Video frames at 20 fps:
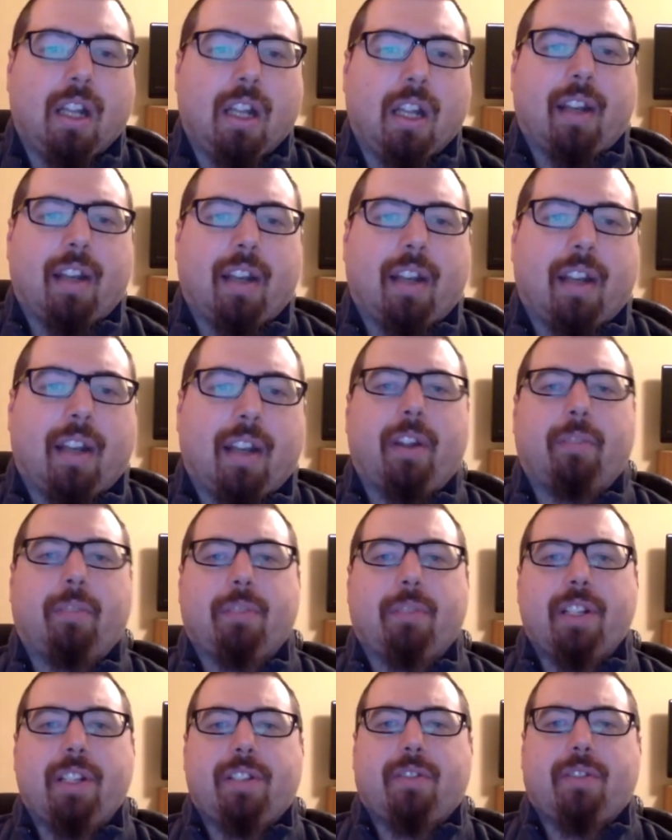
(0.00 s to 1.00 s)
Now, in
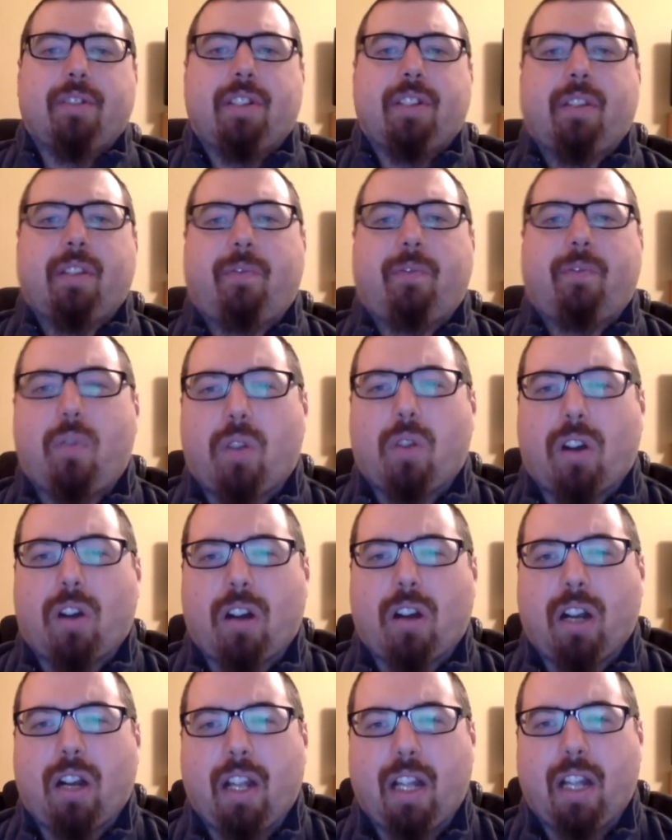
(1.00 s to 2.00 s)
researching
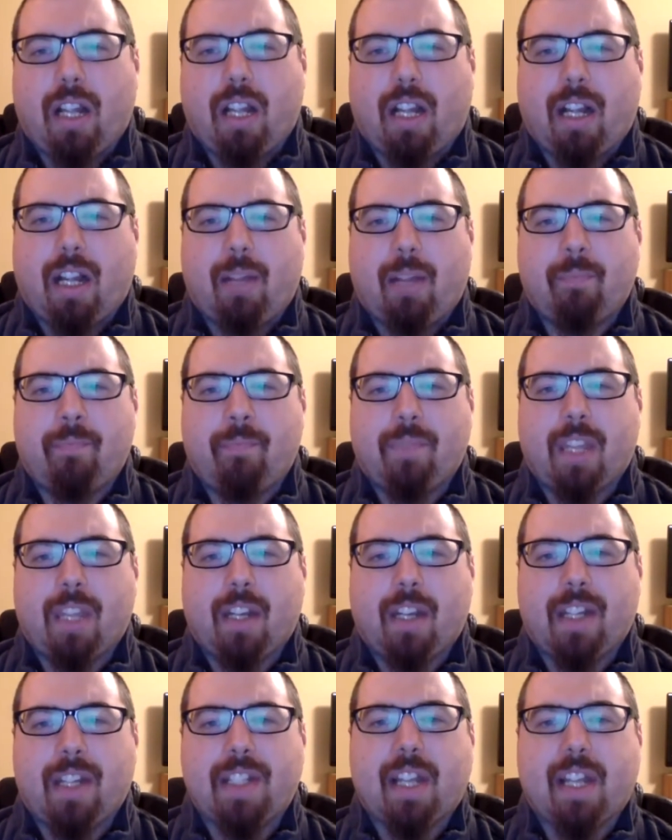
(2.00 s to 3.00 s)
for an
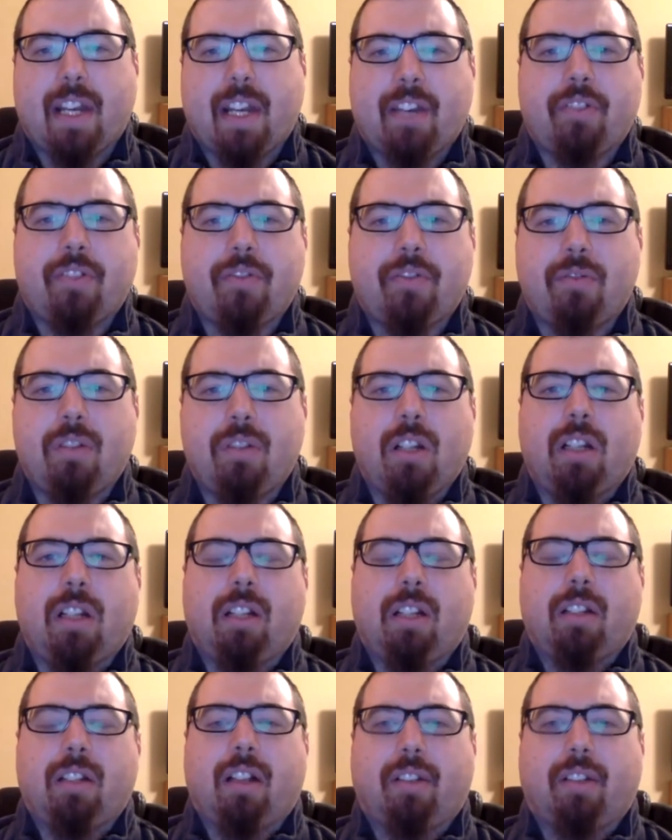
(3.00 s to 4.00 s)
exciting new
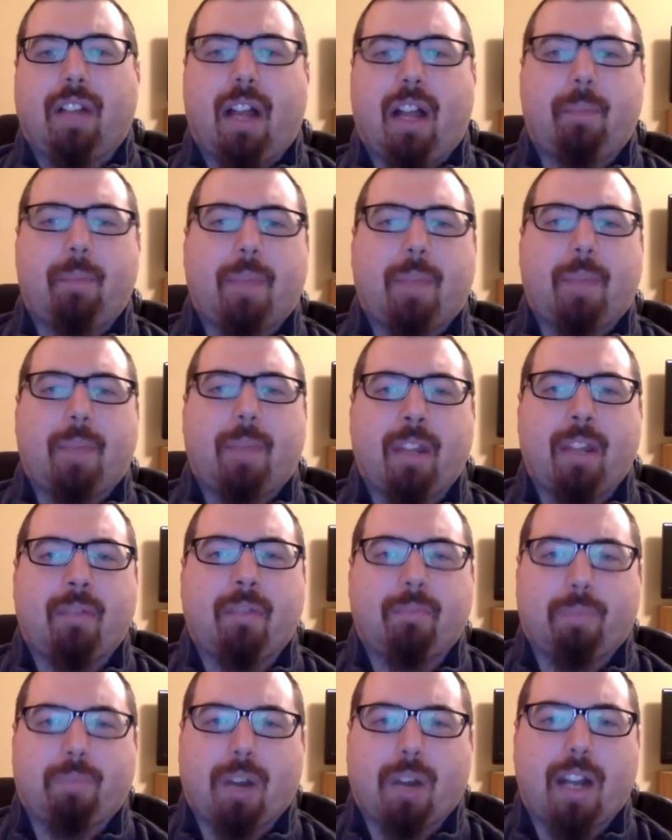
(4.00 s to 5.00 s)
upcoming
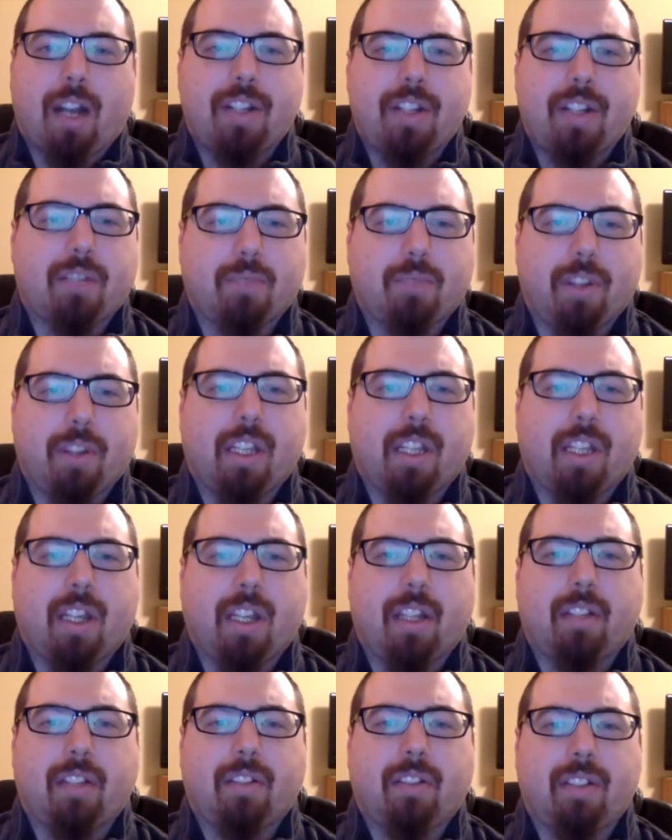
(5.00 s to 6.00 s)
project with
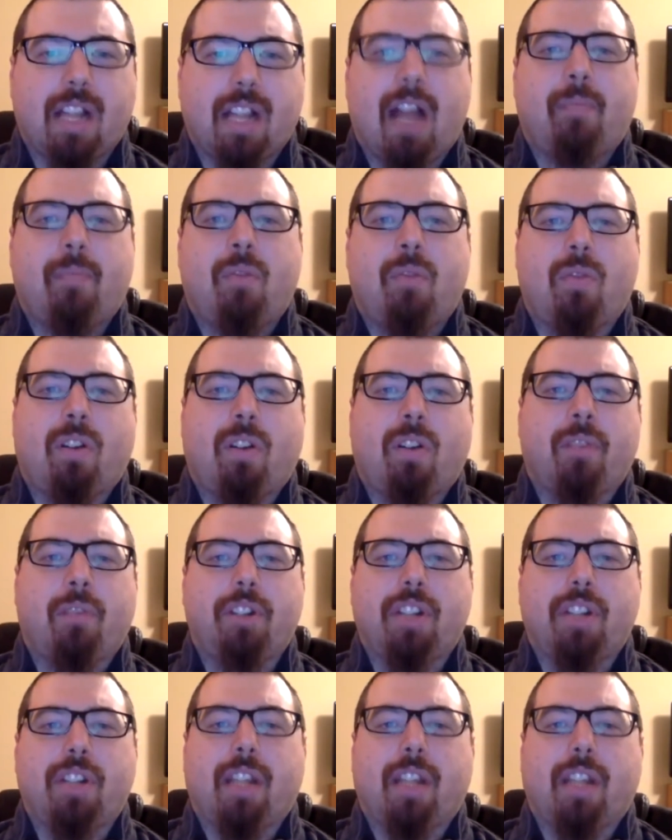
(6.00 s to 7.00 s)
Tom Horn,
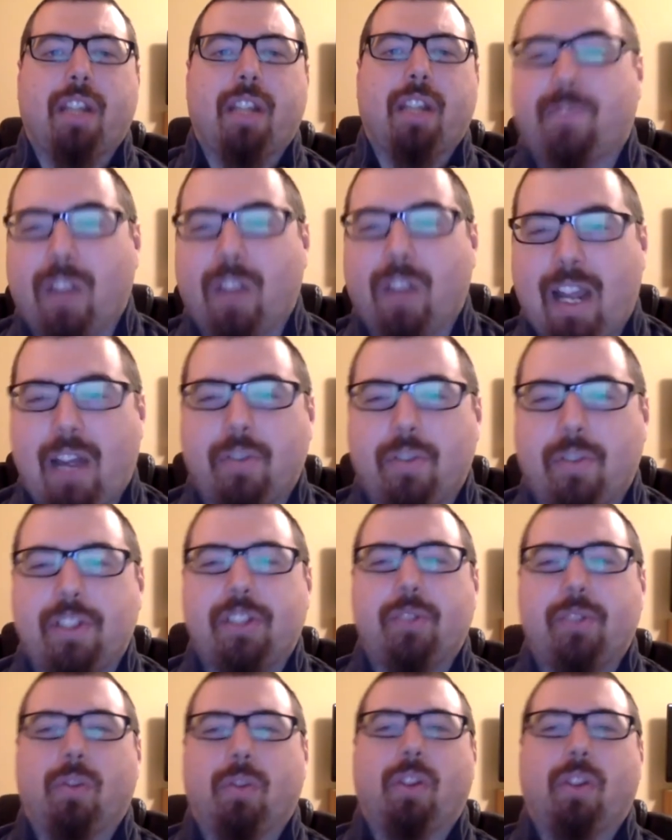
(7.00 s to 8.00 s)
which at least for now it's
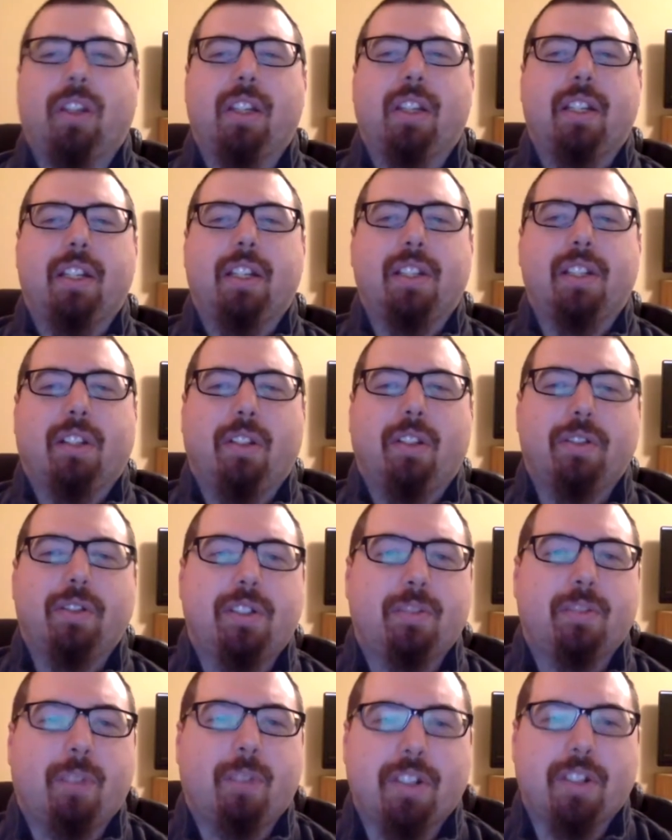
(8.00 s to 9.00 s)
too early to disclose
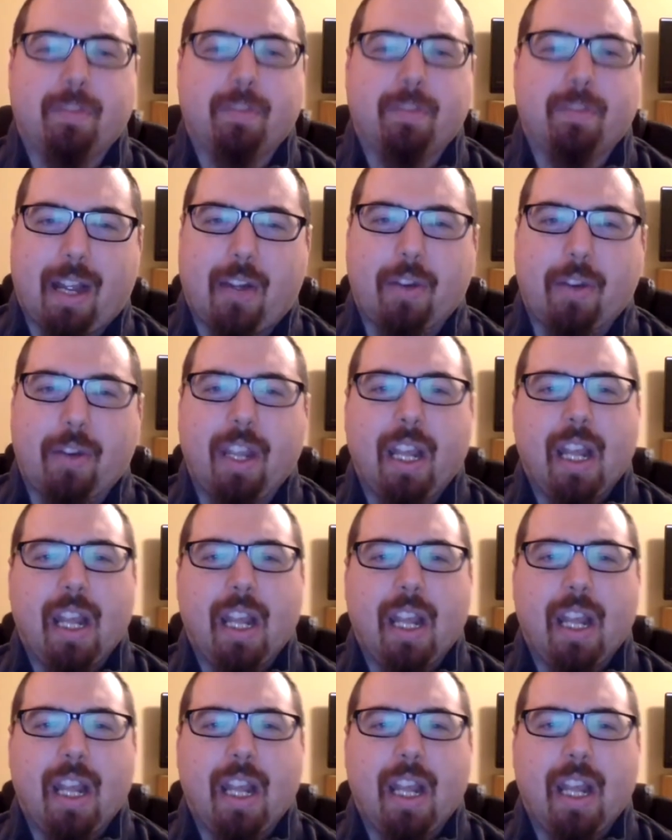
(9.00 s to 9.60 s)
too much about,